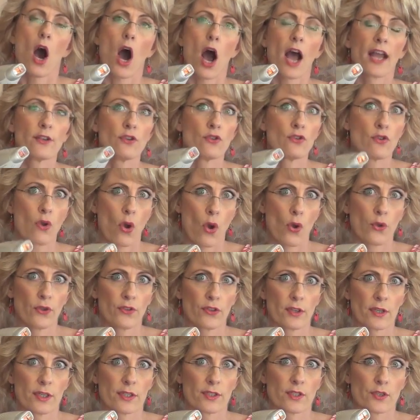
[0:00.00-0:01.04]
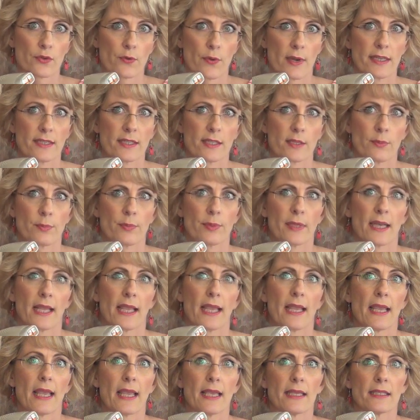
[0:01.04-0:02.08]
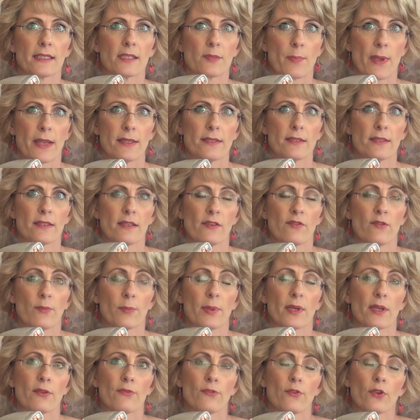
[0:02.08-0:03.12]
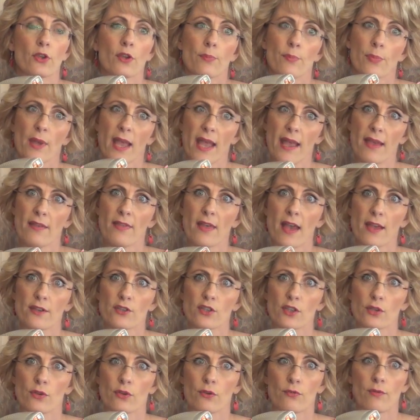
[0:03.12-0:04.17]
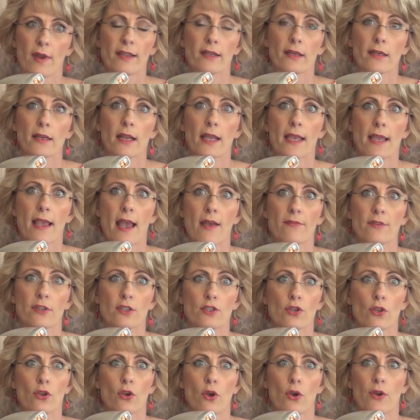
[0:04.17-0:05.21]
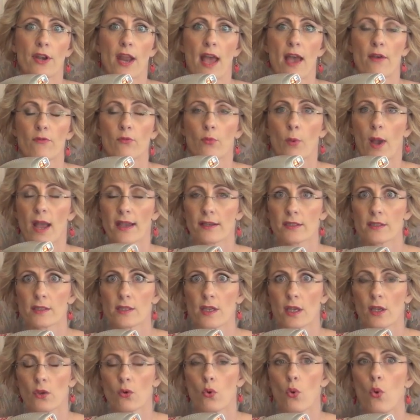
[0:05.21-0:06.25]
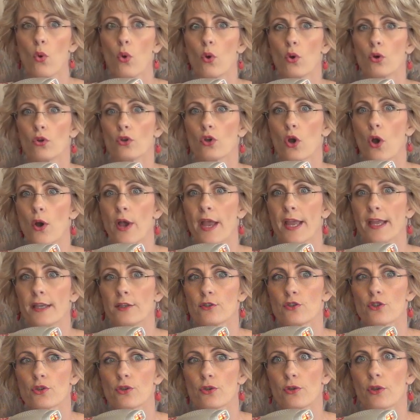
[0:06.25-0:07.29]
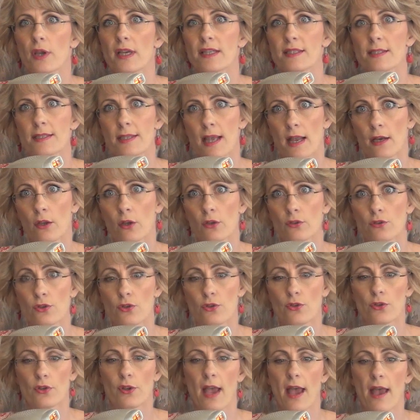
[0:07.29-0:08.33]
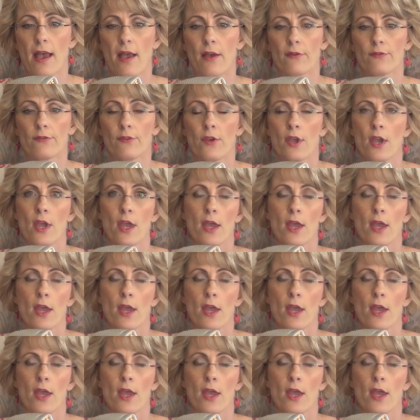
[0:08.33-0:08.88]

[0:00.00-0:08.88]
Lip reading: I know that it's reasonably expensive, but if you compare that to regularly having to go and have waxing or going to a salon to have